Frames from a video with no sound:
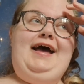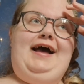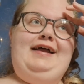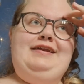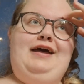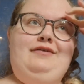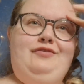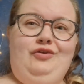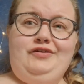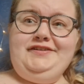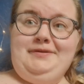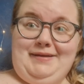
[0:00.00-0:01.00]
And I
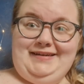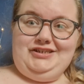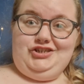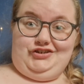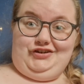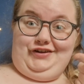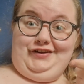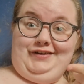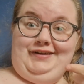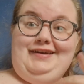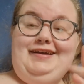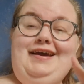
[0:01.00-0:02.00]
forgot to
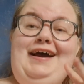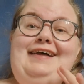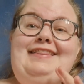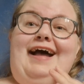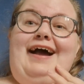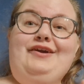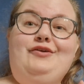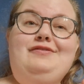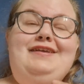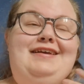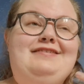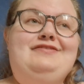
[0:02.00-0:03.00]
mention that
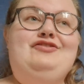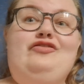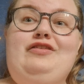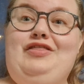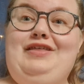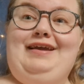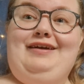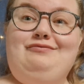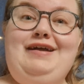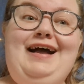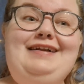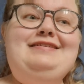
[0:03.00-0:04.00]
agouti isn't just a thing
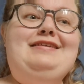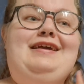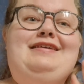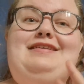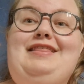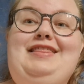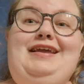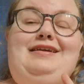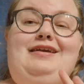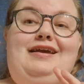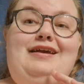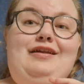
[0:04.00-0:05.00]
in rats, it's a
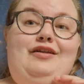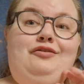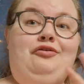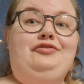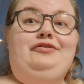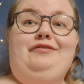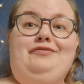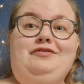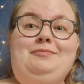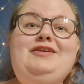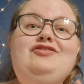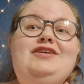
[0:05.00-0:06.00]
thing in lots of
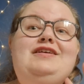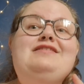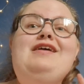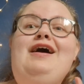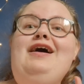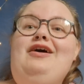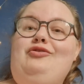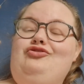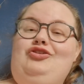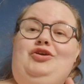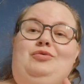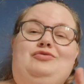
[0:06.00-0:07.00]
different species. I'll
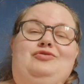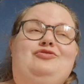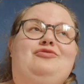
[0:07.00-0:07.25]
show you on the